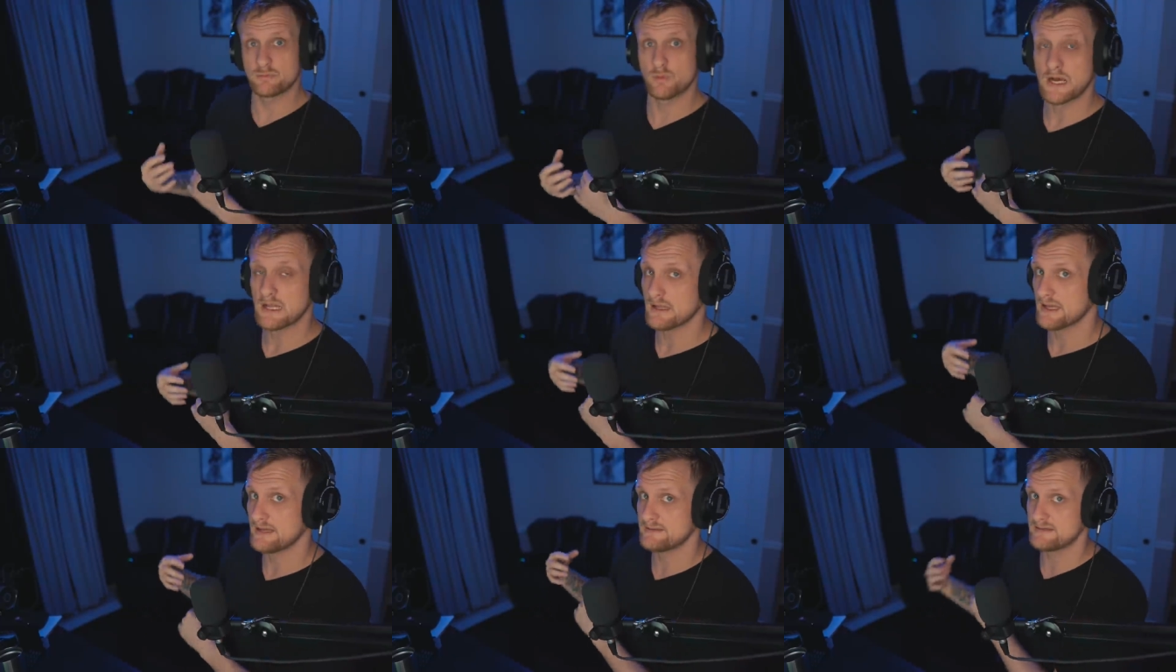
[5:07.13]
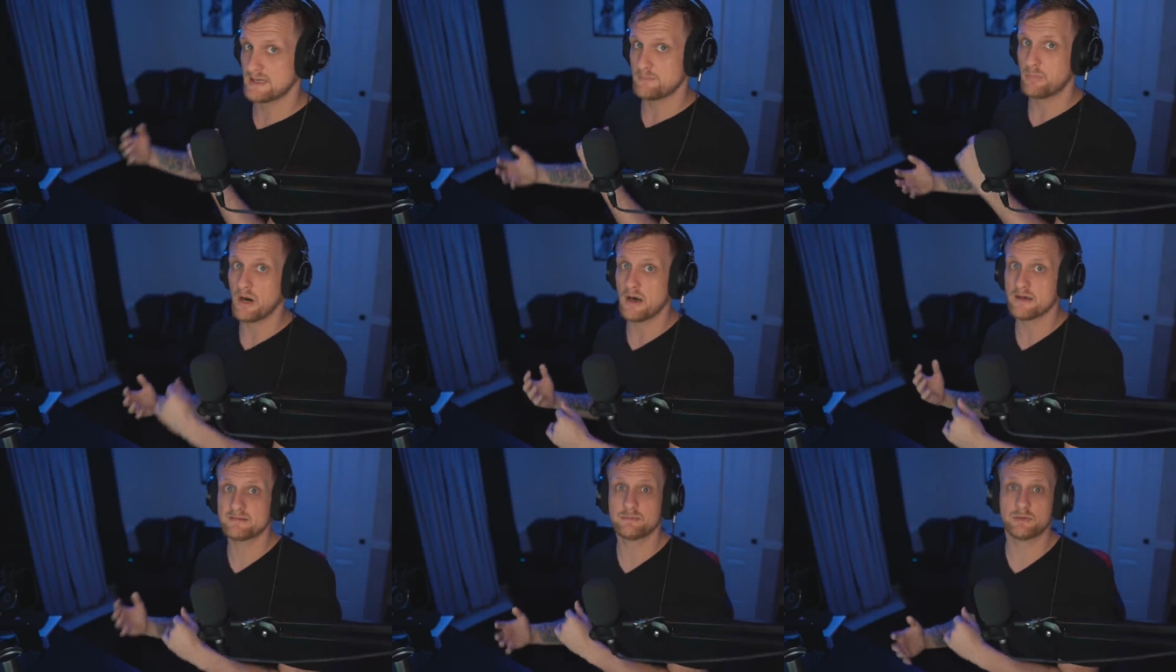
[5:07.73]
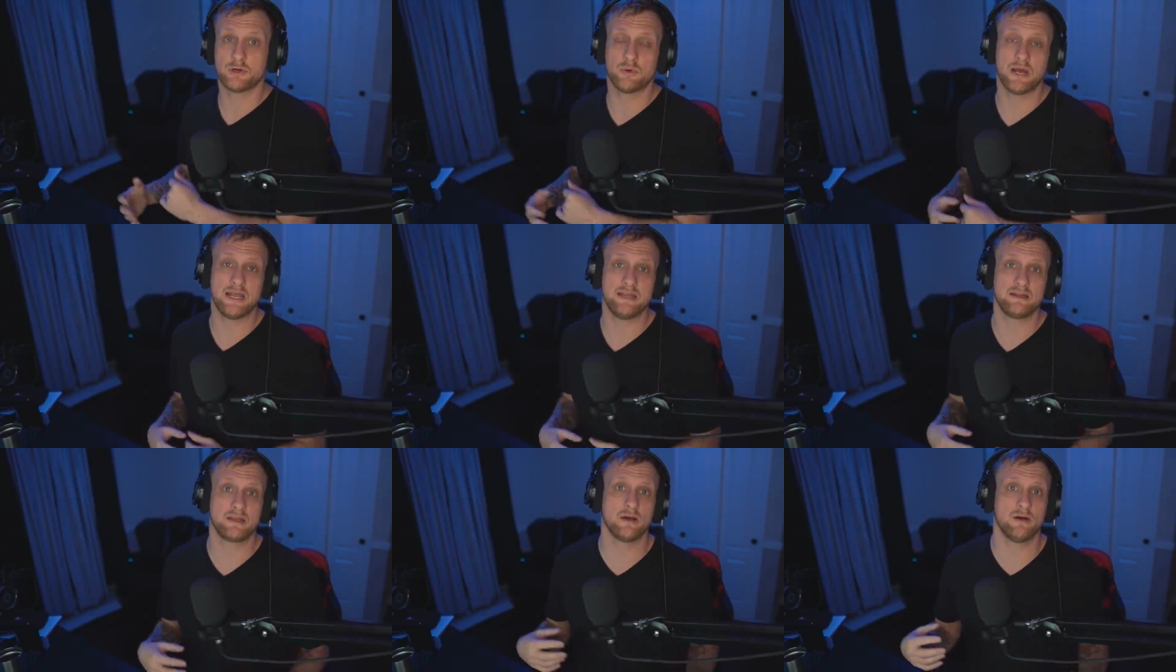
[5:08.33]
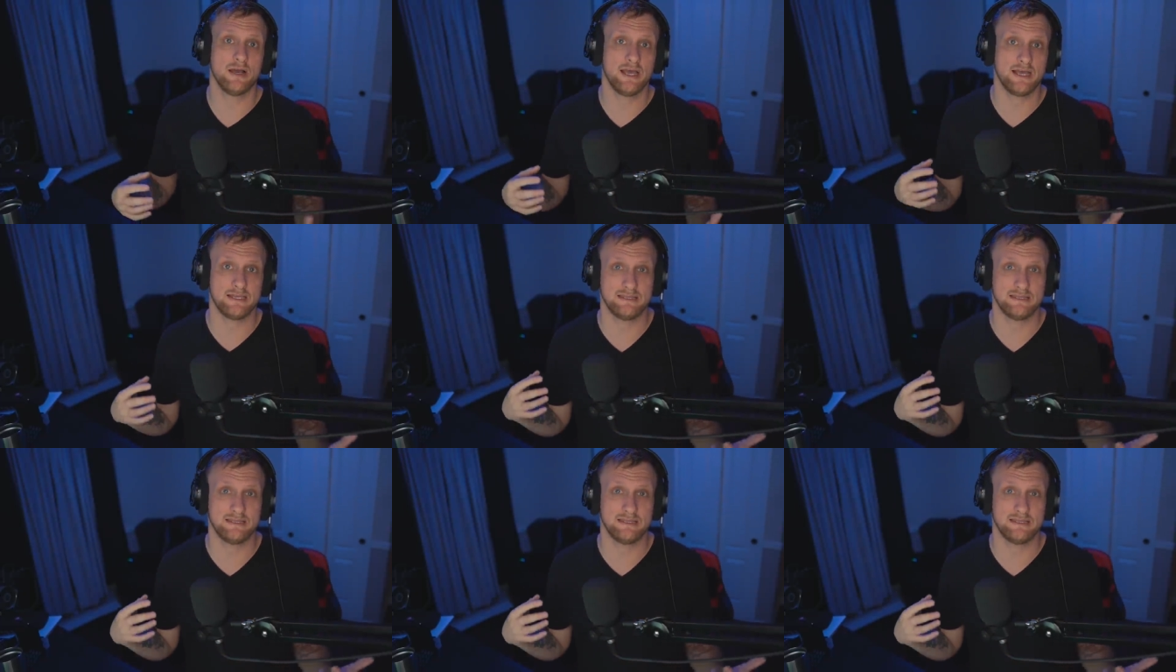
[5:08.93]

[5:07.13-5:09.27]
well as a possible way to go ahead